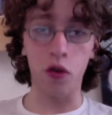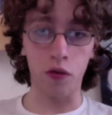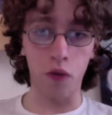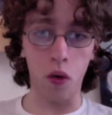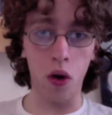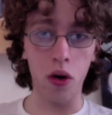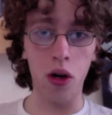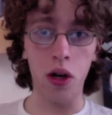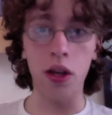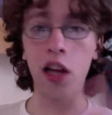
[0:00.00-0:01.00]
Just a side
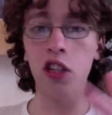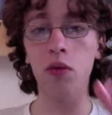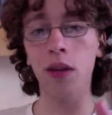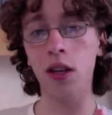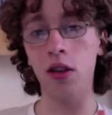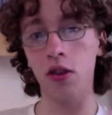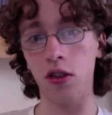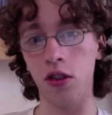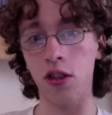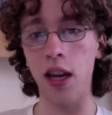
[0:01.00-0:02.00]
note, I will
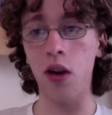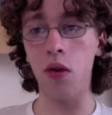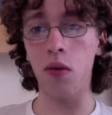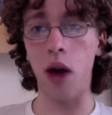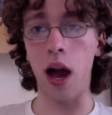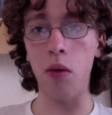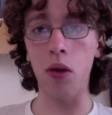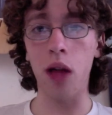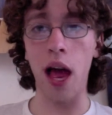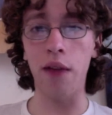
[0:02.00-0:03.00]
have 3
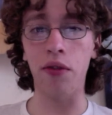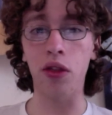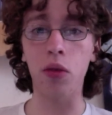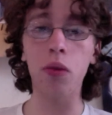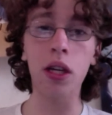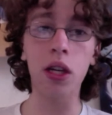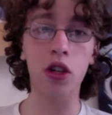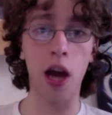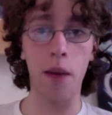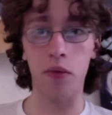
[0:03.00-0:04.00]
chapters of Black Clover
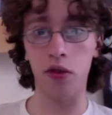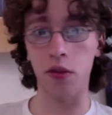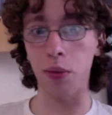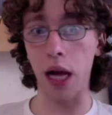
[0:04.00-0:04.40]
to